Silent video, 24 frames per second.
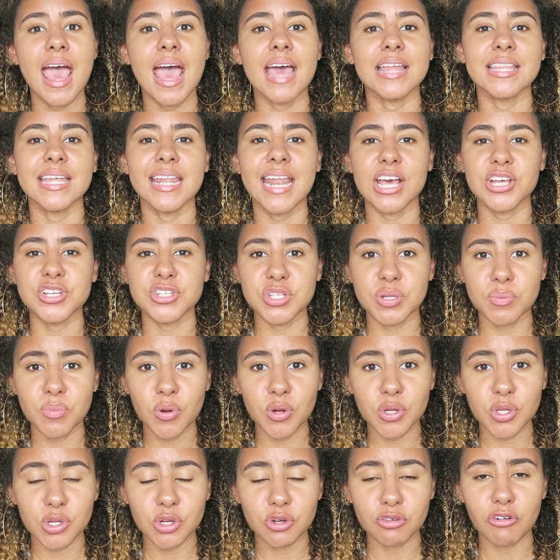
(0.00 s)
and then as the
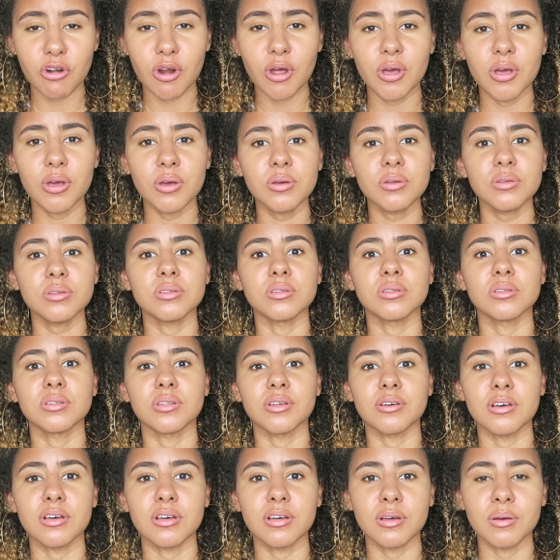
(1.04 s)
more you grow,
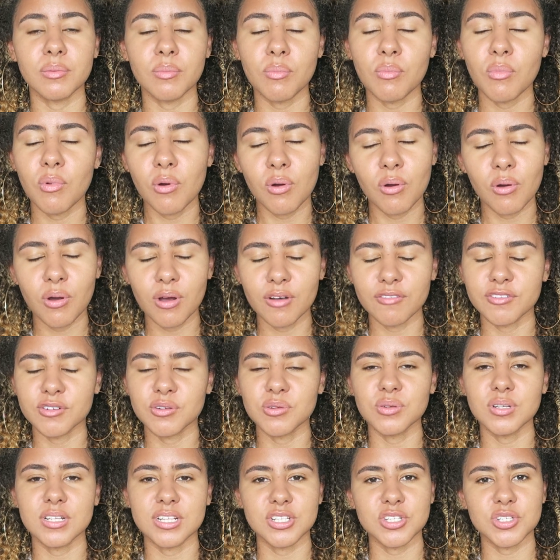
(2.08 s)
the more of an
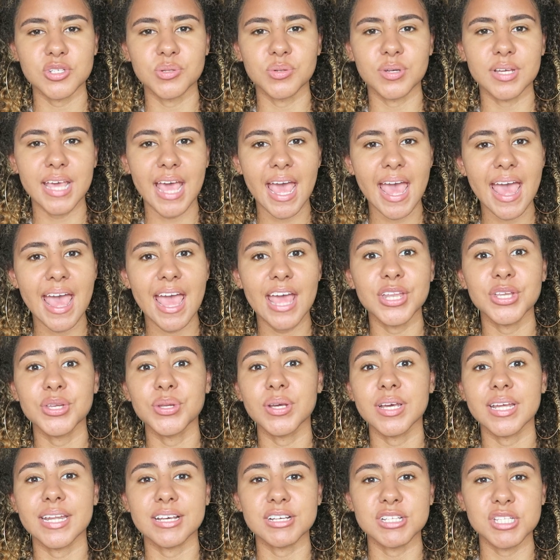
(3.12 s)
audience you'll get and
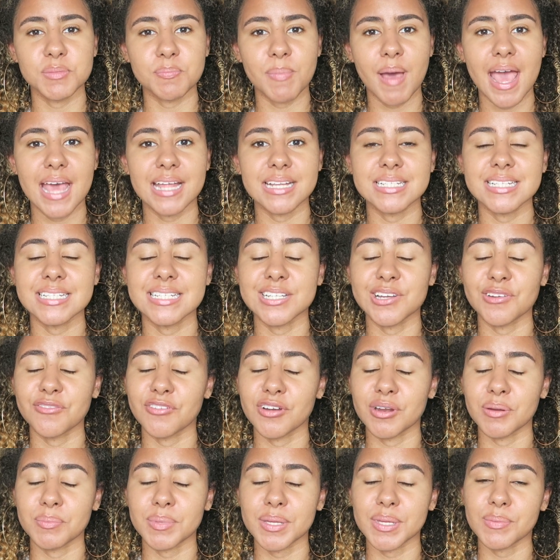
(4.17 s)
you can expand to
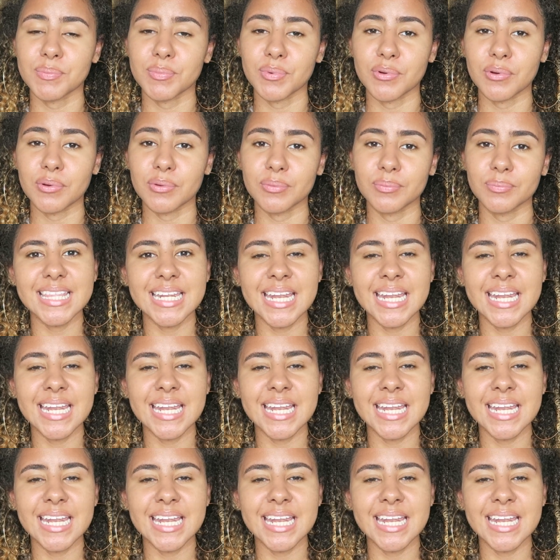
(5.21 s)
different people.